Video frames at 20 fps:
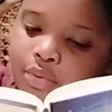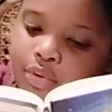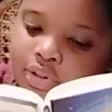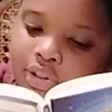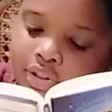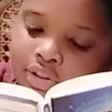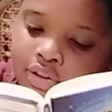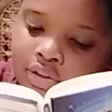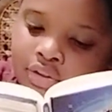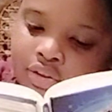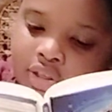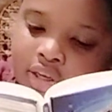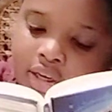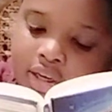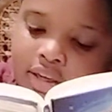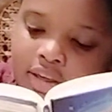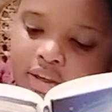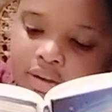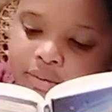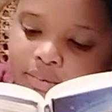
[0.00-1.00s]
pointing to
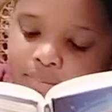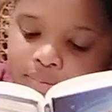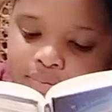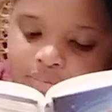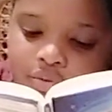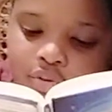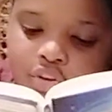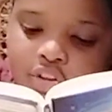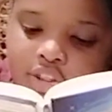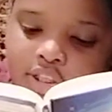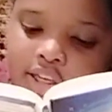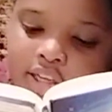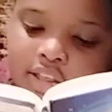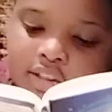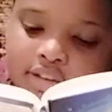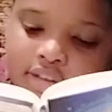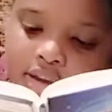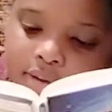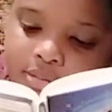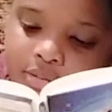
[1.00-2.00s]
Jack. "Jack
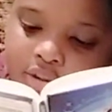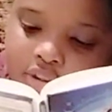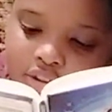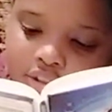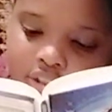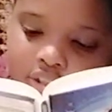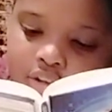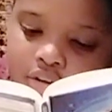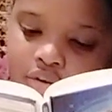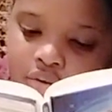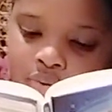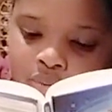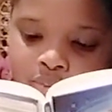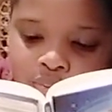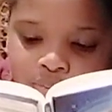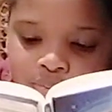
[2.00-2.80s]
has come to see you."